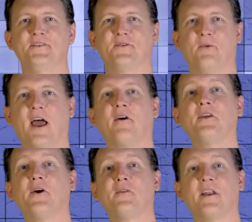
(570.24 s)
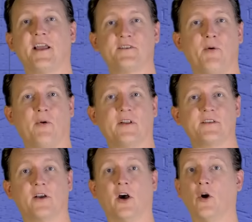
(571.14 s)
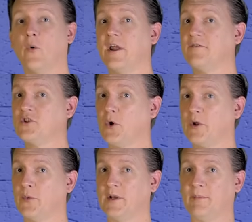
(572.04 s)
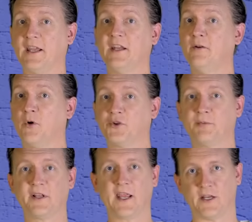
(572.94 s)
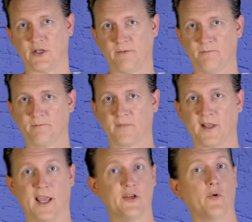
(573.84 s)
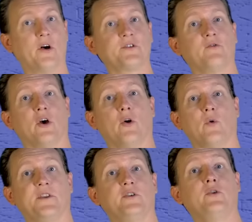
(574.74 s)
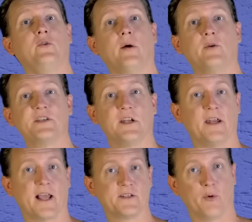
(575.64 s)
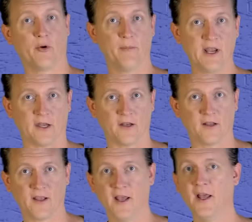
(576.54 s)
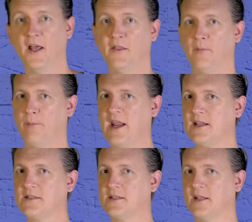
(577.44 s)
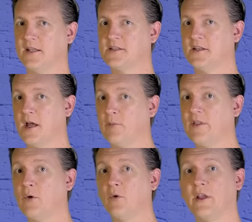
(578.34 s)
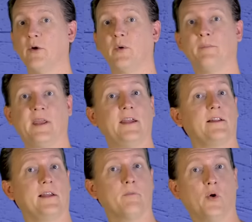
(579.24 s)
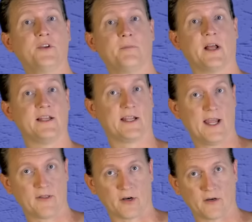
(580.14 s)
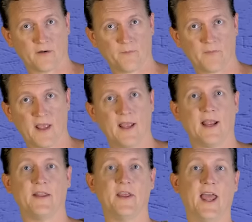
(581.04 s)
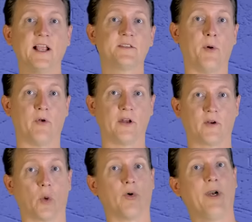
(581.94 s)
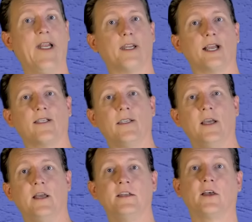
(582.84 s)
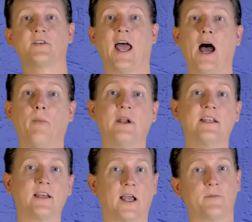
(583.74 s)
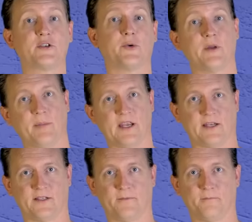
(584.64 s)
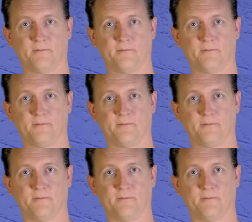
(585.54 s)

so now you know that exponents are a way of showing repeated multiplication, and you also know what the two numbers in an exponent mean. The base is the number that will get repeatedly multiplied together, and the exponent, or index, tells us how many times to repeat it.